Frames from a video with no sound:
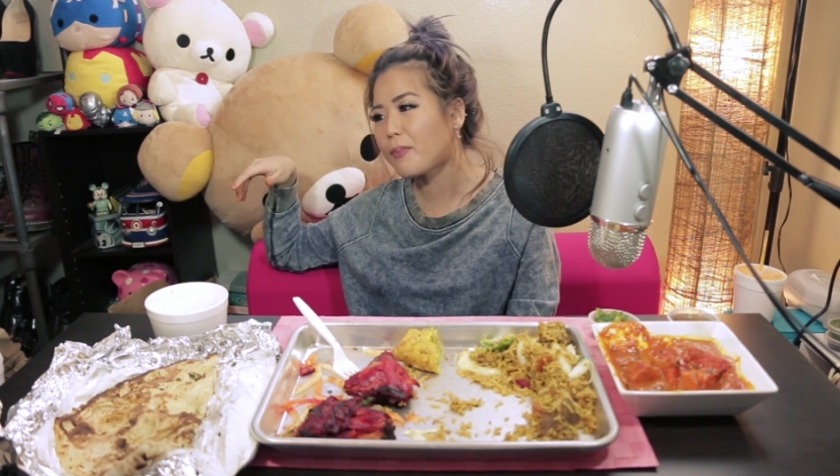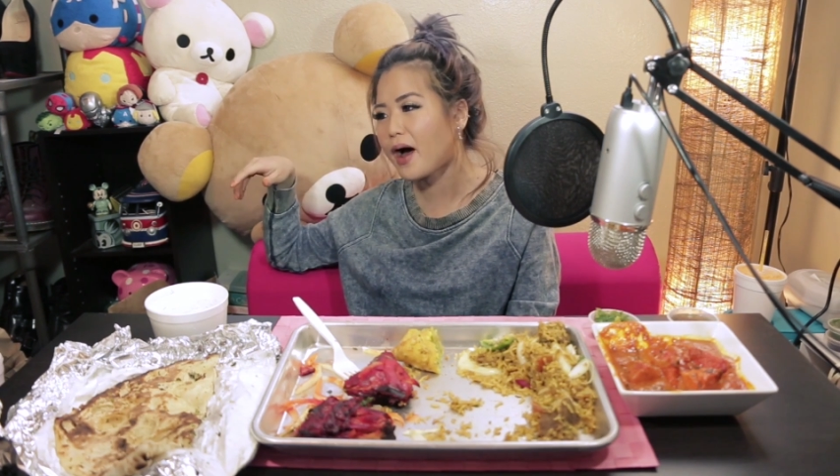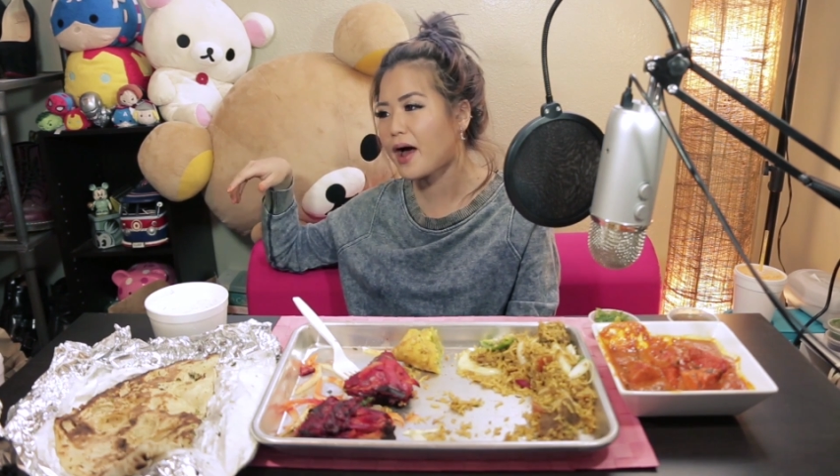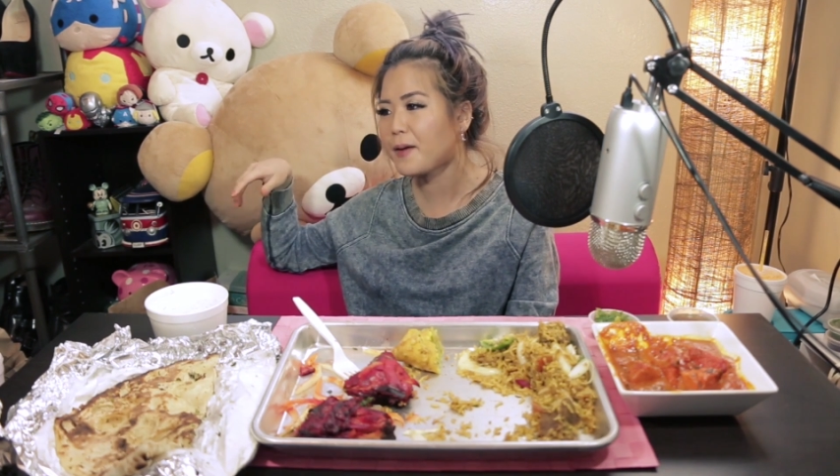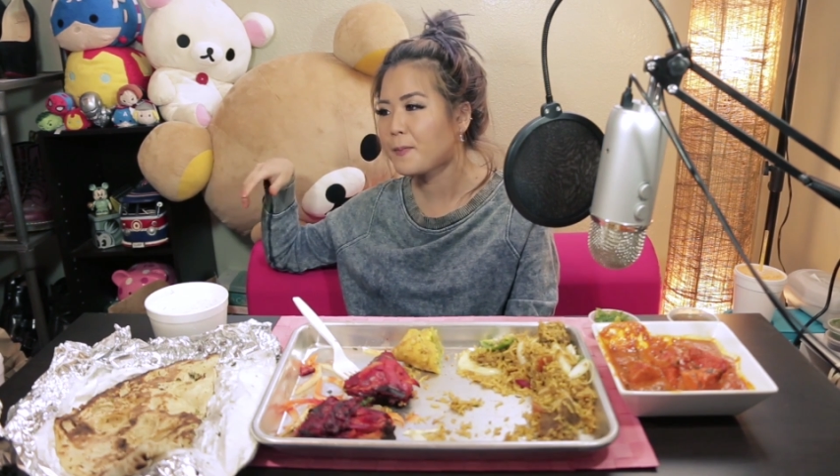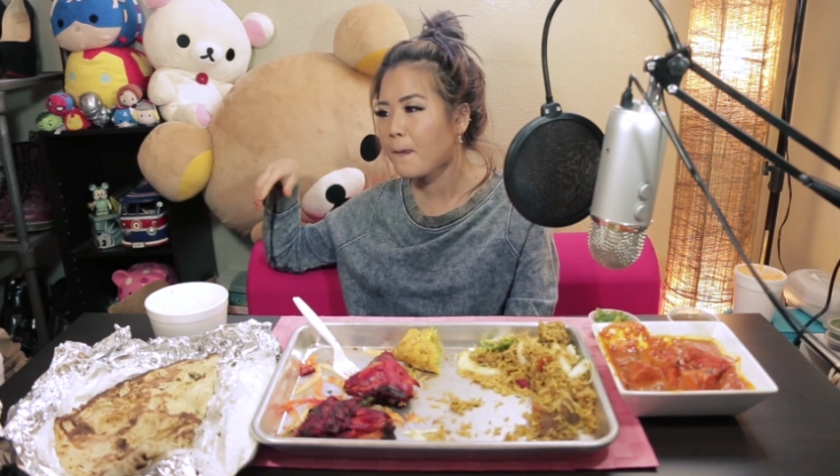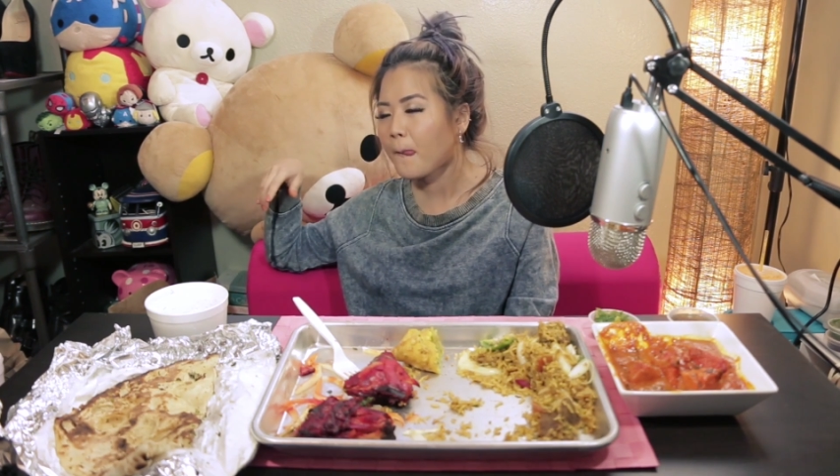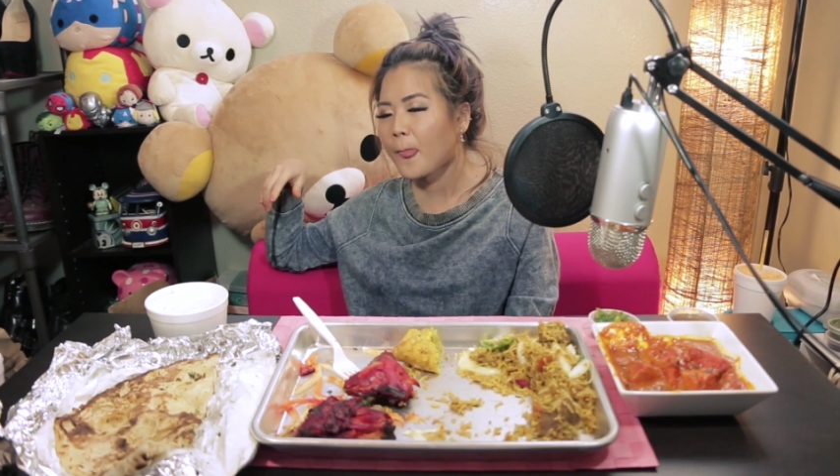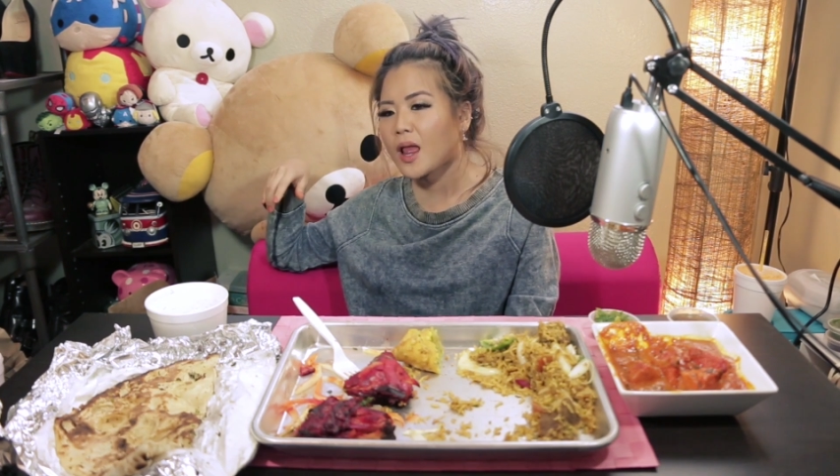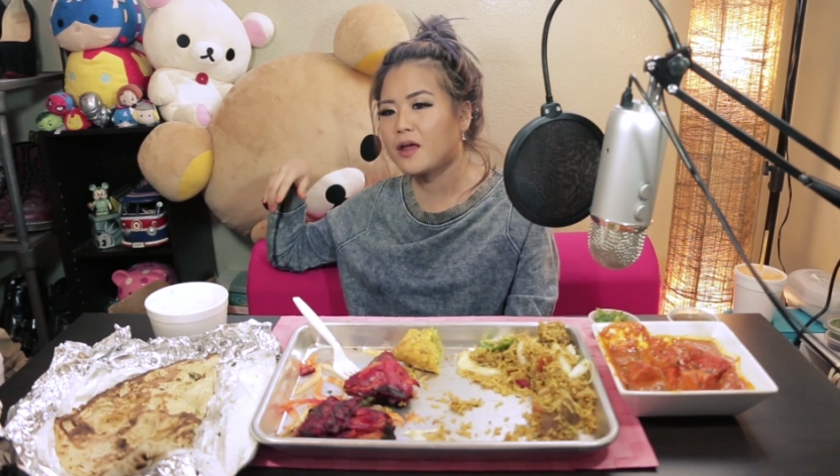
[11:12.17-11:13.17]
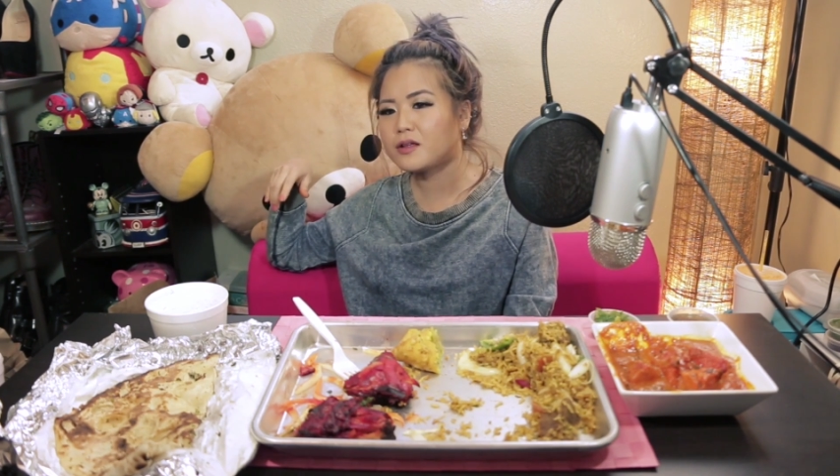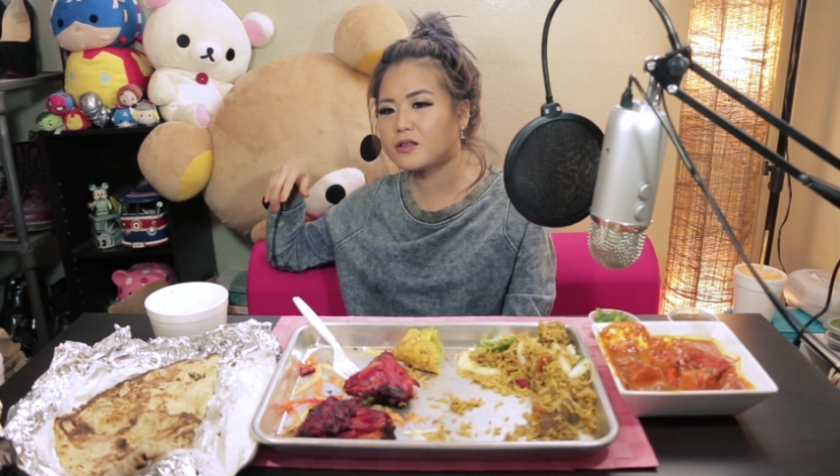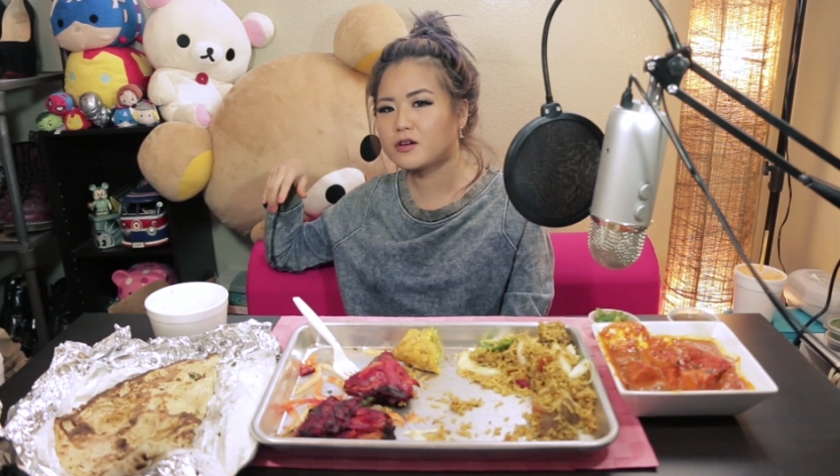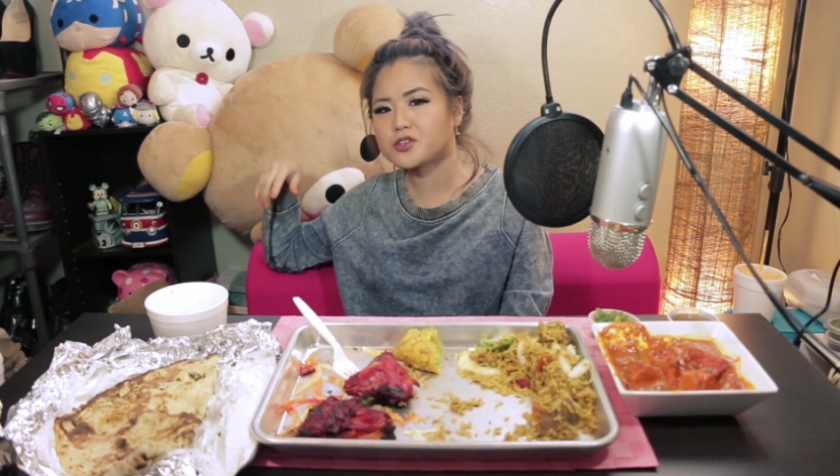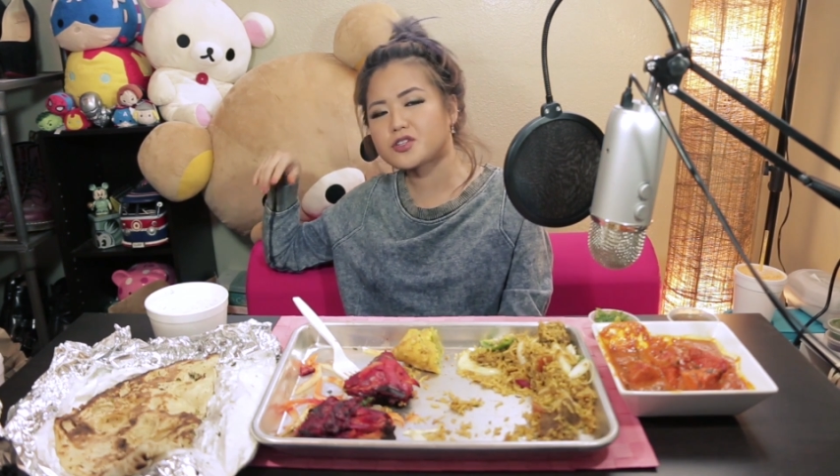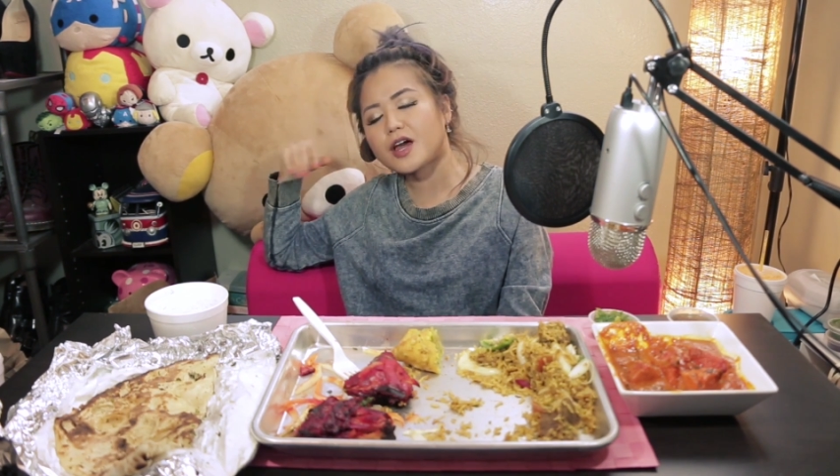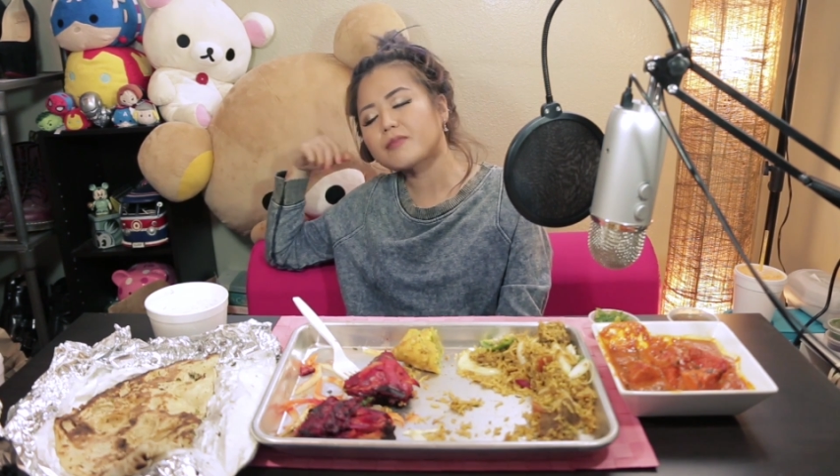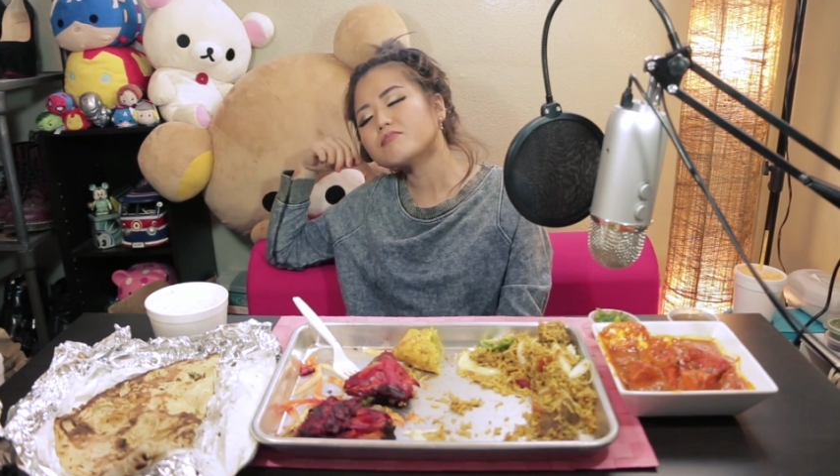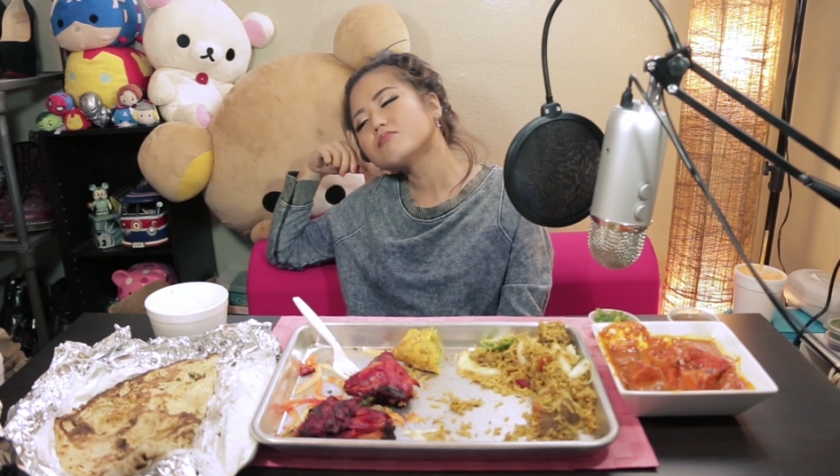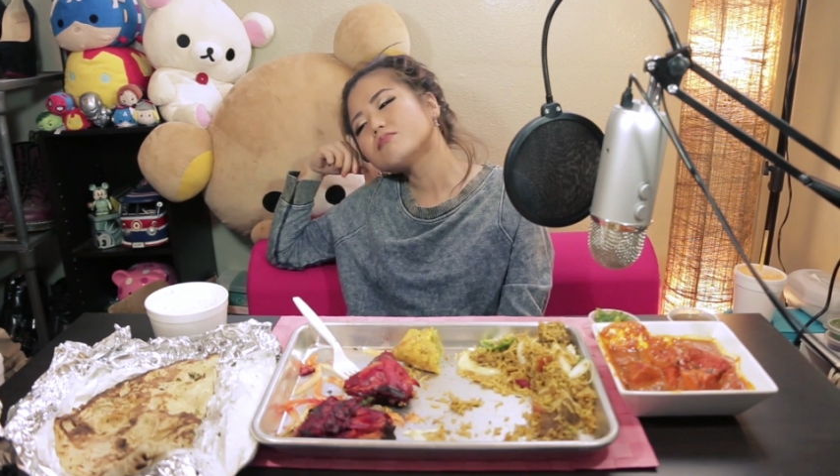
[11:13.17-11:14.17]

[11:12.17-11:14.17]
by, and then they're just like,